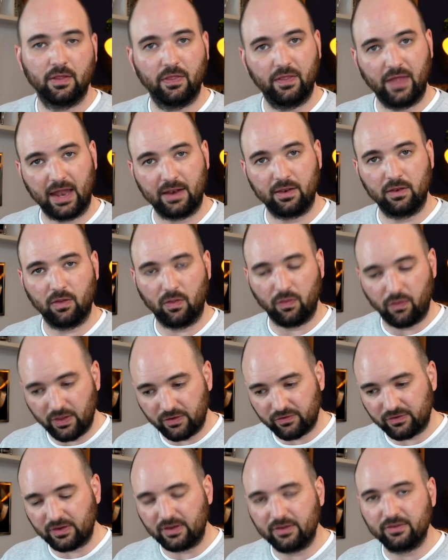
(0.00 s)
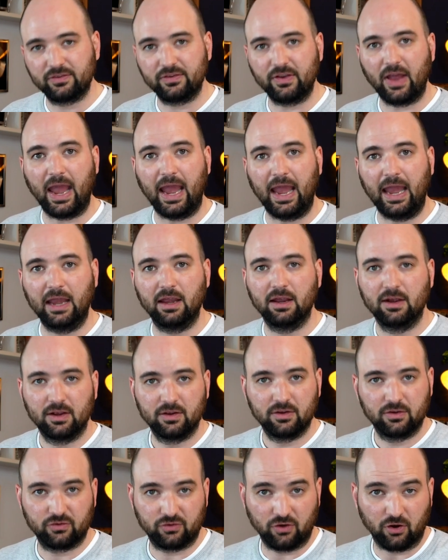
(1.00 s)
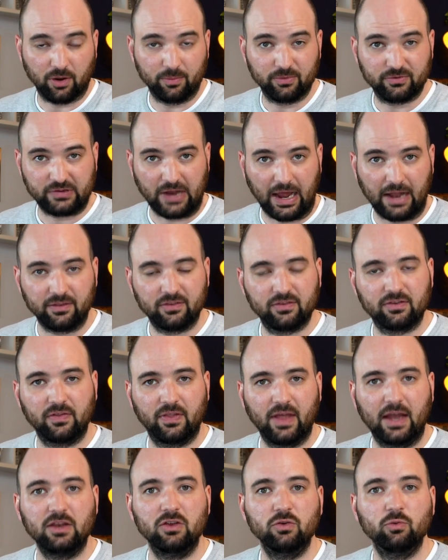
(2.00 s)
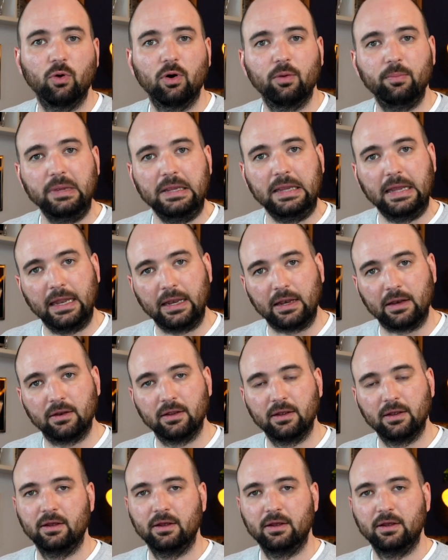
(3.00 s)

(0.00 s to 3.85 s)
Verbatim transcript: then this is a circumstance that you will be in.